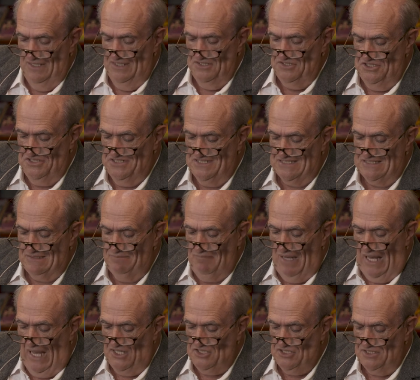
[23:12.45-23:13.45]
She'd
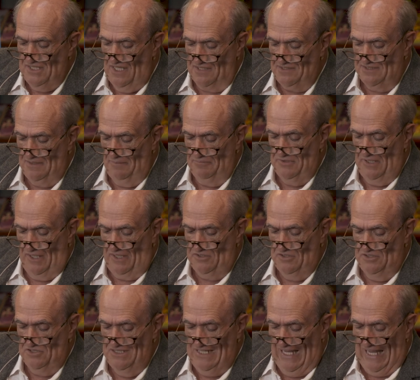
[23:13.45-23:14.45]
smash that
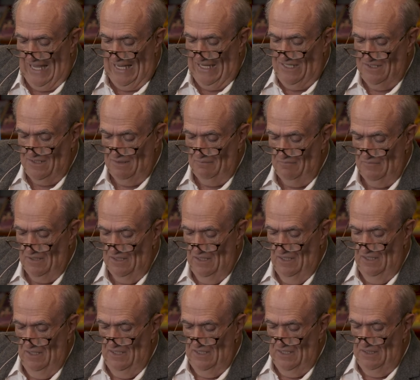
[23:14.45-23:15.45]
subjection. She'd hate him.
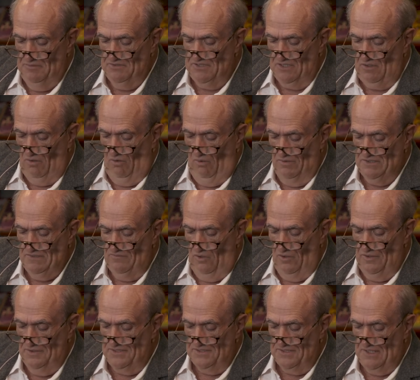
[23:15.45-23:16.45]
He was the cause of
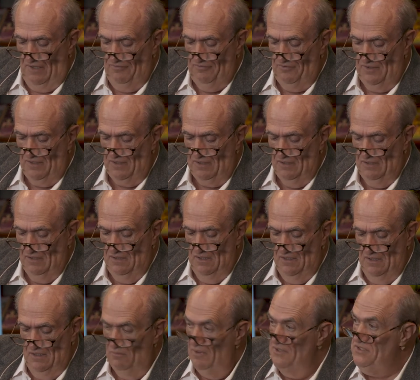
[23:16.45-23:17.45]
all her suffering.
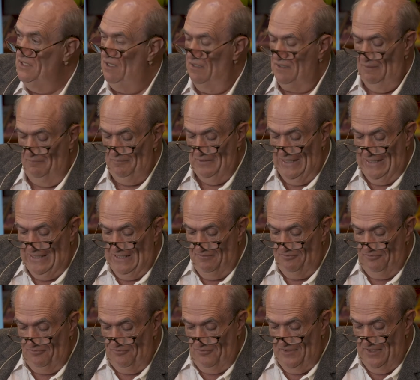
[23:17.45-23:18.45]
When she got completely
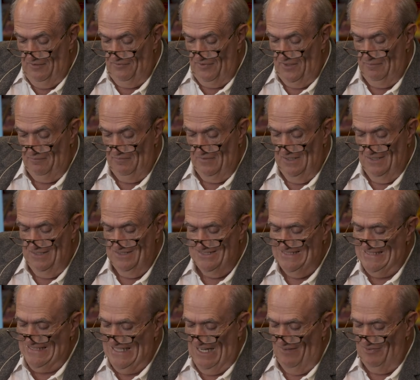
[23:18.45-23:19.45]
free of him,
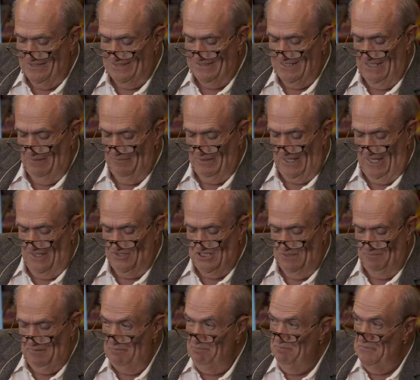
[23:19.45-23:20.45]
she'd never see him again.
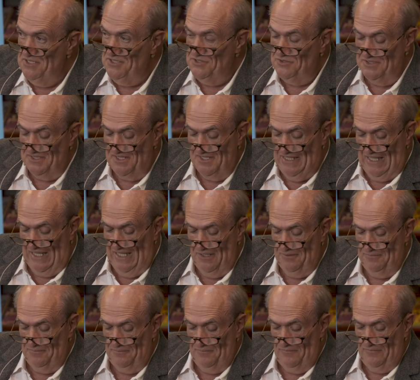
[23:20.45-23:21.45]
She'd be mistress
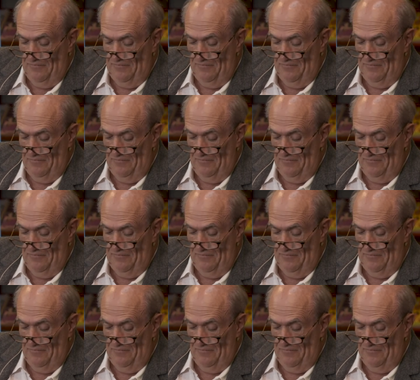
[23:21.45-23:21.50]
then.